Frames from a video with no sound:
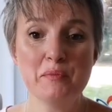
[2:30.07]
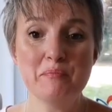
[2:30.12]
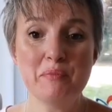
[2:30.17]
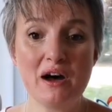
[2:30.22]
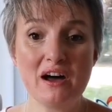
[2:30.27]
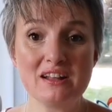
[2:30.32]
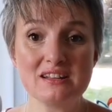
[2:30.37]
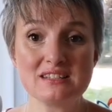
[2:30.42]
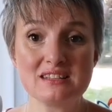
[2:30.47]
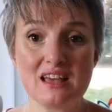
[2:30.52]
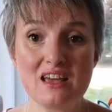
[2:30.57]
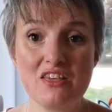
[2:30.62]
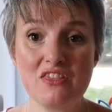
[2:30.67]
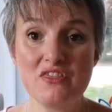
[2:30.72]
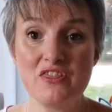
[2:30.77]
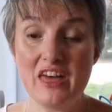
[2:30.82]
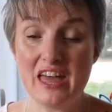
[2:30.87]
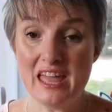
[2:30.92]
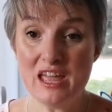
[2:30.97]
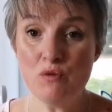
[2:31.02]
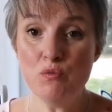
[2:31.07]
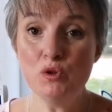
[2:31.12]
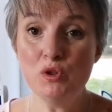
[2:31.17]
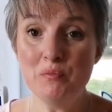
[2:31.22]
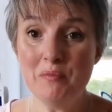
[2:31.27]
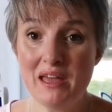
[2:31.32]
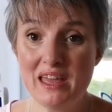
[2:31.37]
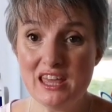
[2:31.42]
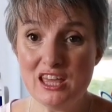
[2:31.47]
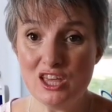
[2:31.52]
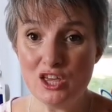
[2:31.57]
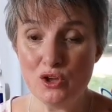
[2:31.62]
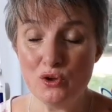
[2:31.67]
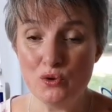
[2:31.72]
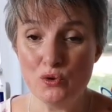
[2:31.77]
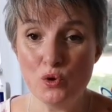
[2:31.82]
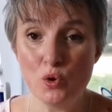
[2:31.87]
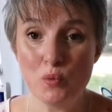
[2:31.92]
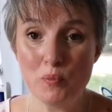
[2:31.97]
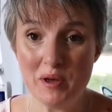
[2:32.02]
but they will make you
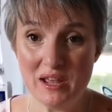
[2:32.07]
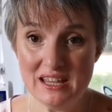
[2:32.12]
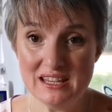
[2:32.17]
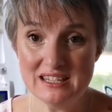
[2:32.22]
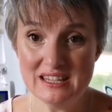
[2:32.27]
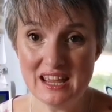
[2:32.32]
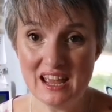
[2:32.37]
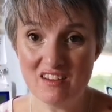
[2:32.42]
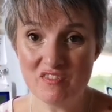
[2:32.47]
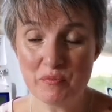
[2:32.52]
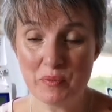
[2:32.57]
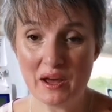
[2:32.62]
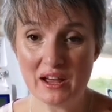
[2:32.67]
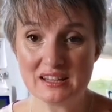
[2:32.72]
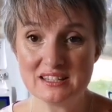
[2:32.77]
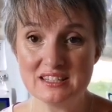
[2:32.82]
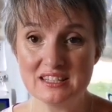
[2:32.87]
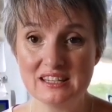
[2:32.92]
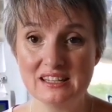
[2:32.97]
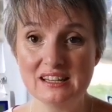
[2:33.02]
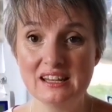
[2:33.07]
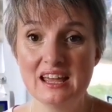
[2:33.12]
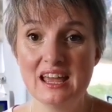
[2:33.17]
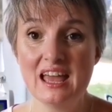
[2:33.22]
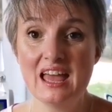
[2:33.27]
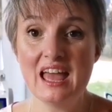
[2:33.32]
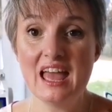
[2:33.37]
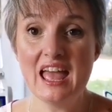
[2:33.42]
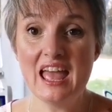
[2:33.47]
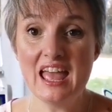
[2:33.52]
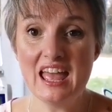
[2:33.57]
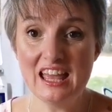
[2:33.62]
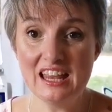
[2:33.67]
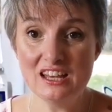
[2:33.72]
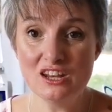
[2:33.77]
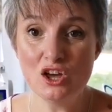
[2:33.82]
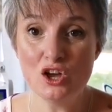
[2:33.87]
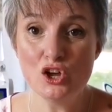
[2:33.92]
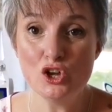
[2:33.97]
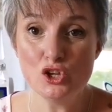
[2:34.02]
your PDF pattern
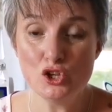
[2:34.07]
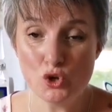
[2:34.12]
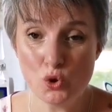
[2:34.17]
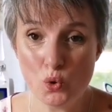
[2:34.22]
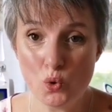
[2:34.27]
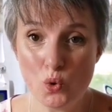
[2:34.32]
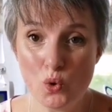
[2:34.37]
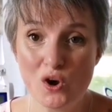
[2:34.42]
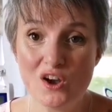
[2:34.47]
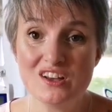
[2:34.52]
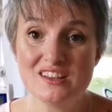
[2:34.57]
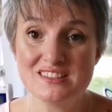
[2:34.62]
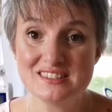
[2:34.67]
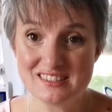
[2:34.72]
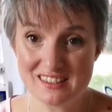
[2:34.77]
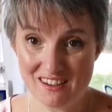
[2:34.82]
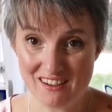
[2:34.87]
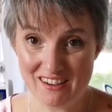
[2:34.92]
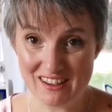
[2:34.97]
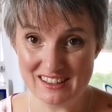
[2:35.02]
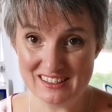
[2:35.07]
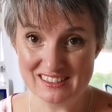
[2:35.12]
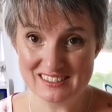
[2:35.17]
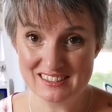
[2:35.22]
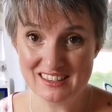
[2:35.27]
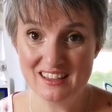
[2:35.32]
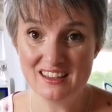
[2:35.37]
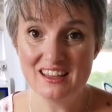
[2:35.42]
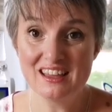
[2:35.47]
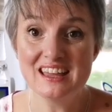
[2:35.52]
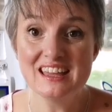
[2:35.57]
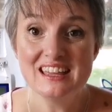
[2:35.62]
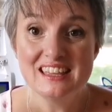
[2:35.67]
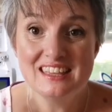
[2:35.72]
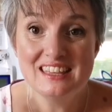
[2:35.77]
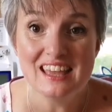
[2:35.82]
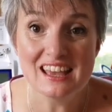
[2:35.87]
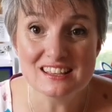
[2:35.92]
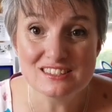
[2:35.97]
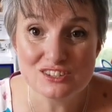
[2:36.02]
in your size.
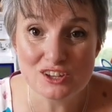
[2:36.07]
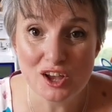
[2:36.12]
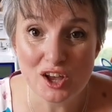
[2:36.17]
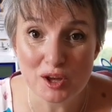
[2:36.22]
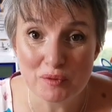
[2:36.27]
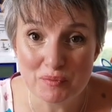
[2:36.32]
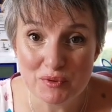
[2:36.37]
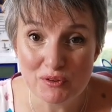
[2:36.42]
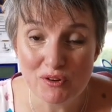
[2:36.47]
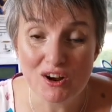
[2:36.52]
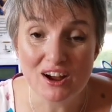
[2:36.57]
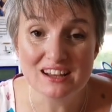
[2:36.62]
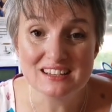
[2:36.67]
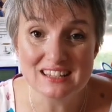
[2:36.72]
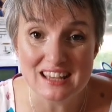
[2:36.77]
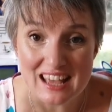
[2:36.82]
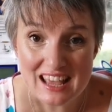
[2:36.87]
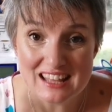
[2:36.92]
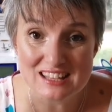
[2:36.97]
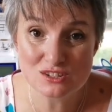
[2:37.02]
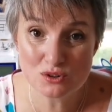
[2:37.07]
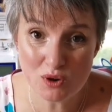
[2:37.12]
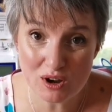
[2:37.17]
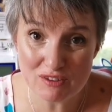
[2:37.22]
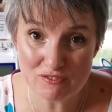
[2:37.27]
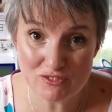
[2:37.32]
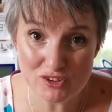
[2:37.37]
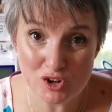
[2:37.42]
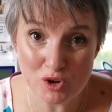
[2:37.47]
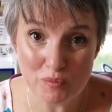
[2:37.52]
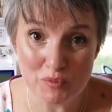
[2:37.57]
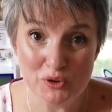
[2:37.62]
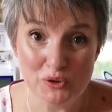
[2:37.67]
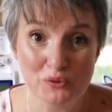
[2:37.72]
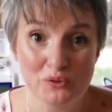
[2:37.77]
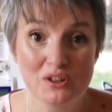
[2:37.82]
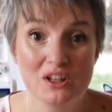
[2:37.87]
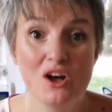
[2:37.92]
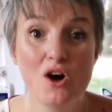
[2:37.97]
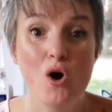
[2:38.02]
Yes, you heard me right. It's quite
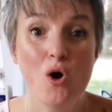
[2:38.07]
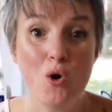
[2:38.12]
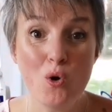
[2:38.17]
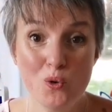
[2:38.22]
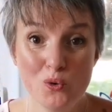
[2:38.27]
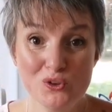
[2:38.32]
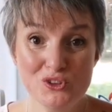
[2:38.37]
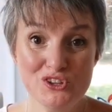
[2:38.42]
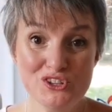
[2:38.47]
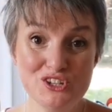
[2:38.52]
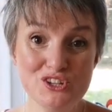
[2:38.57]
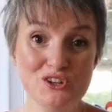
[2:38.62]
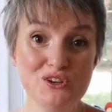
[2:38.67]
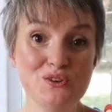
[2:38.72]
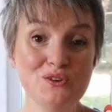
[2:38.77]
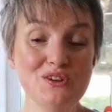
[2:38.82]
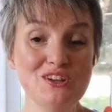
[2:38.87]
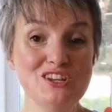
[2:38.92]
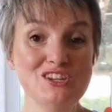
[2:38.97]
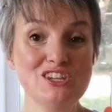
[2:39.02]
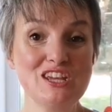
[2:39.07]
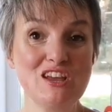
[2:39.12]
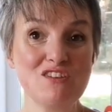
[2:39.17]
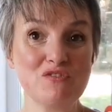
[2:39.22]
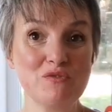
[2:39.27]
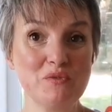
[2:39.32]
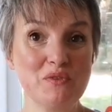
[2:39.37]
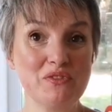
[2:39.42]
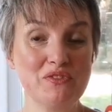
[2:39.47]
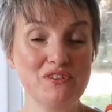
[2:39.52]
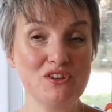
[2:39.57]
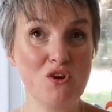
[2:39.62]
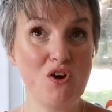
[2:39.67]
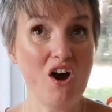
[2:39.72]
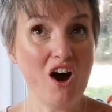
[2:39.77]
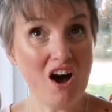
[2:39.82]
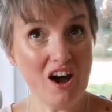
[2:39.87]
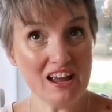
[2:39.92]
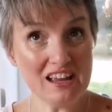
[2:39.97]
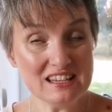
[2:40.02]
phenomenal. All you do is you give them your
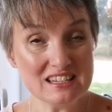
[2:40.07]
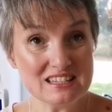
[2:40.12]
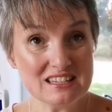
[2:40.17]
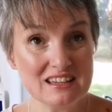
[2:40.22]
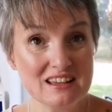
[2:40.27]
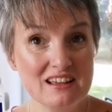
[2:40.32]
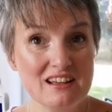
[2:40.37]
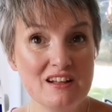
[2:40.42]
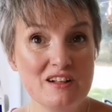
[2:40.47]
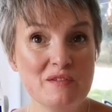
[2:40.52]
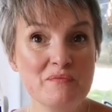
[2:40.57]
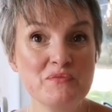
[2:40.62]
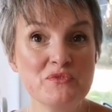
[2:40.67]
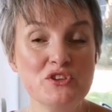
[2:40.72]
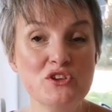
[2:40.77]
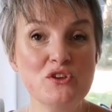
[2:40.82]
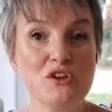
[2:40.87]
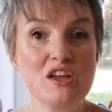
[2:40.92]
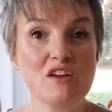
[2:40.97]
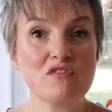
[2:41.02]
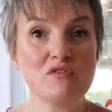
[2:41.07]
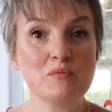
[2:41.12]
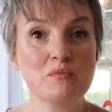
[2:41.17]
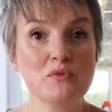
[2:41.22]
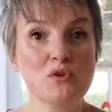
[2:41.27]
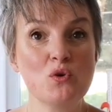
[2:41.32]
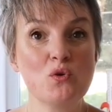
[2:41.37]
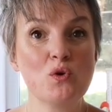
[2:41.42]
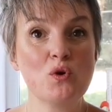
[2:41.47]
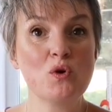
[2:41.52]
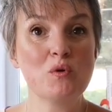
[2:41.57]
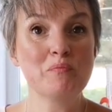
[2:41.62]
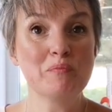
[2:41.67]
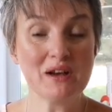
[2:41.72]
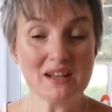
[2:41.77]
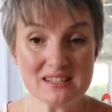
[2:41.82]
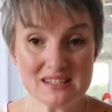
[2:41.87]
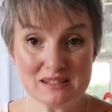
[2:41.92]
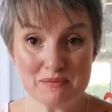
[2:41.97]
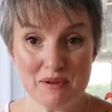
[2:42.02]
height, you give them your
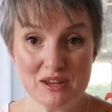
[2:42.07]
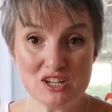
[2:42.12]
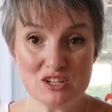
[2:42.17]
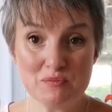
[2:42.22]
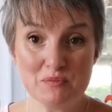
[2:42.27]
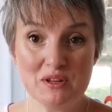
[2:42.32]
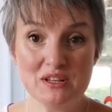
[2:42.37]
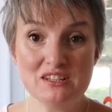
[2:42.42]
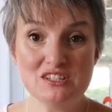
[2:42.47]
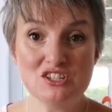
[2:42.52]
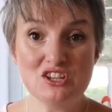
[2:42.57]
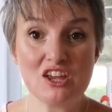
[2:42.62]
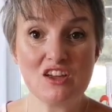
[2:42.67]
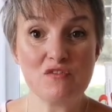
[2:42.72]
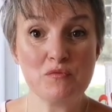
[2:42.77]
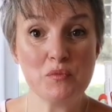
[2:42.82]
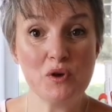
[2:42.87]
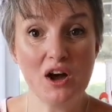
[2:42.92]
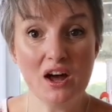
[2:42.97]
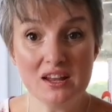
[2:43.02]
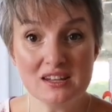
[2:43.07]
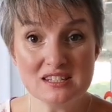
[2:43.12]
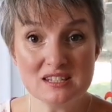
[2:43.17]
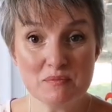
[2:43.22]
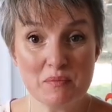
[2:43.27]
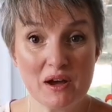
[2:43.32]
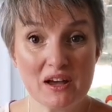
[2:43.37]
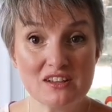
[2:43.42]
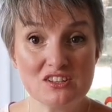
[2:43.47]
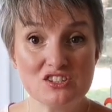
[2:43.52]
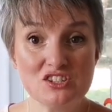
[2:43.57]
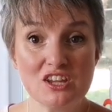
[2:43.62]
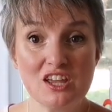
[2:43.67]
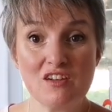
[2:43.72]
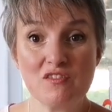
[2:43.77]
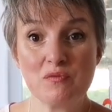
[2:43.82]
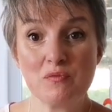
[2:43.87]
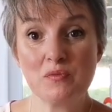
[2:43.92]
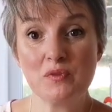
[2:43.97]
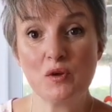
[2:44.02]
bust measurements, you give them your underbust, you
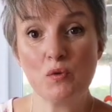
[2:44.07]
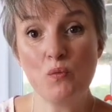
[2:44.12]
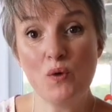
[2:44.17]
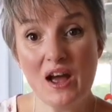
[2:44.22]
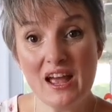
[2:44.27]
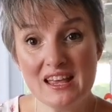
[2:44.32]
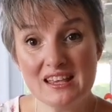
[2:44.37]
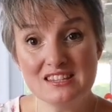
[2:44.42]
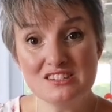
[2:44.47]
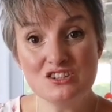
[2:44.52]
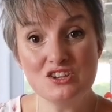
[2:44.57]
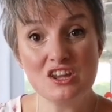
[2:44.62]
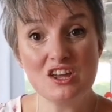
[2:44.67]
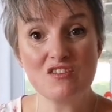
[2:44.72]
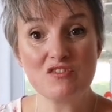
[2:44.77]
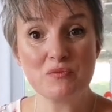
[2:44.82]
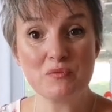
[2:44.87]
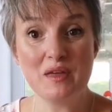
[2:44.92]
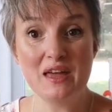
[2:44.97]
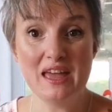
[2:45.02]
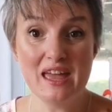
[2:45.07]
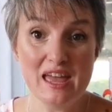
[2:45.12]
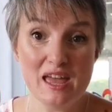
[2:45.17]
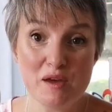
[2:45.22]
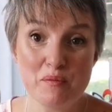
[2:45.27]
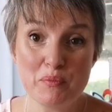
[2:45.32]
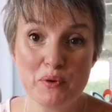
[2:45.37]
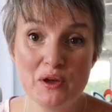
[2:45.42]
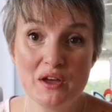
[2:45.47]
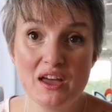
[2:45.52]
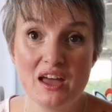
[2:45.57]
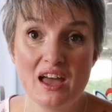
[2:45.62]
give them the waist, you give them the hip,